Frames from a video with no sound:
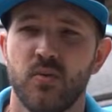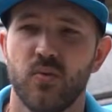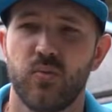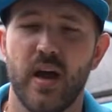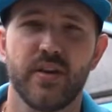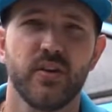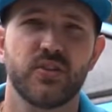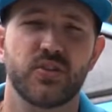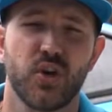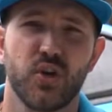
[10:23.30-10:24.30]
whether
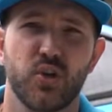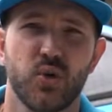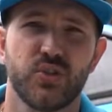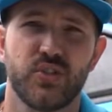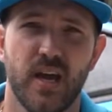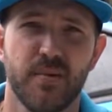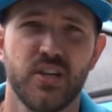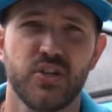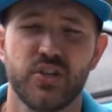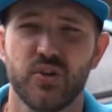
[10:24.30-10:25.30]
it's going to cause
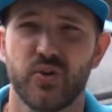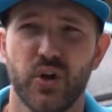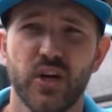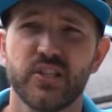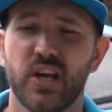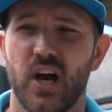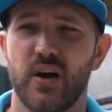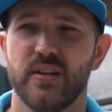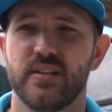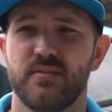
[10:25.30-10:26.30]
damage or not,
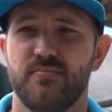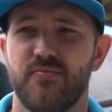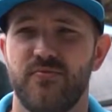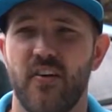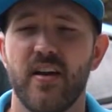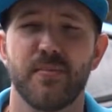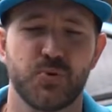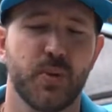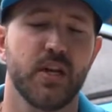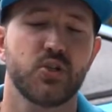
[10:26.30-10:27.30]
I would very
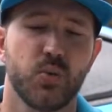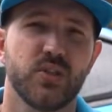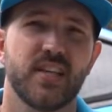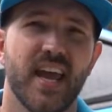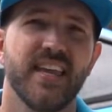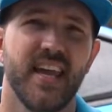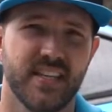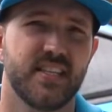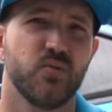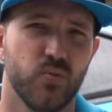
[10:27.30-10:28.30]
much be leaning towards saying
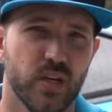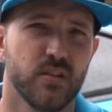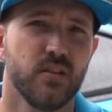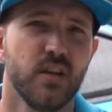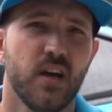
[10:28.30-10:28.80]
yes, it will.